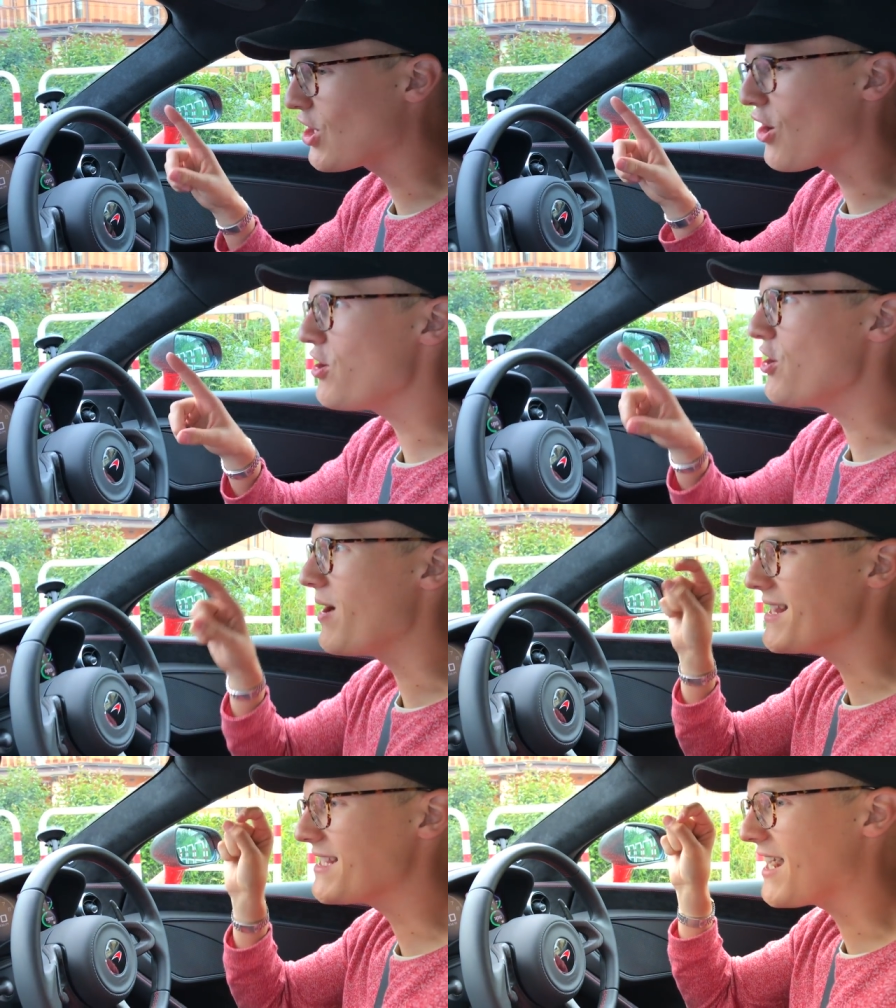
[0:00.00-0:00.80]
show you
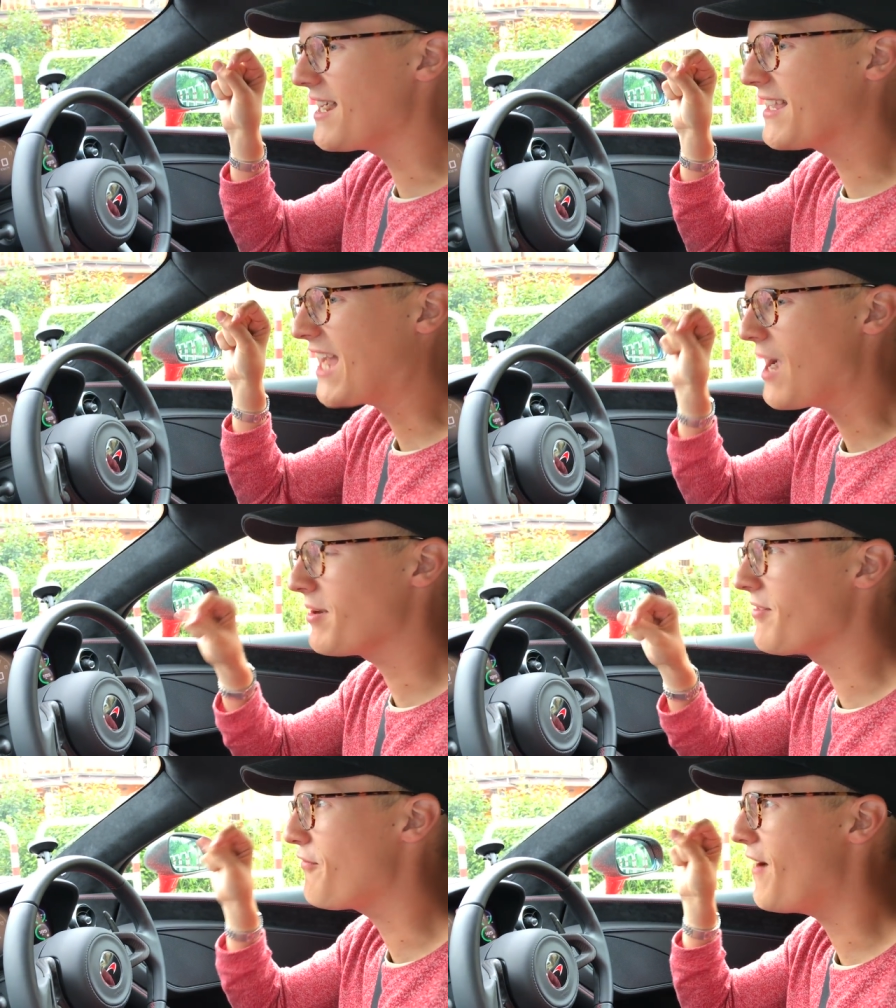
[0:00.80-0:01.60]
inside the cabin
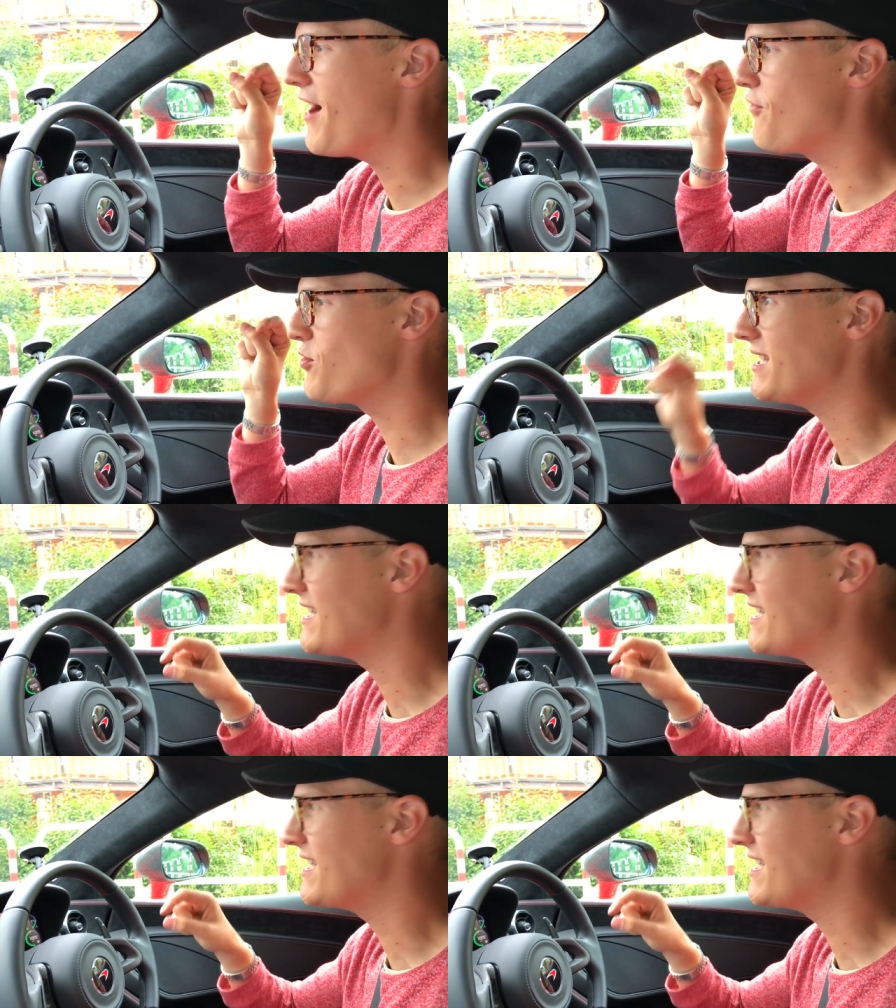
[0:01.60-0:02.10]
of the five forty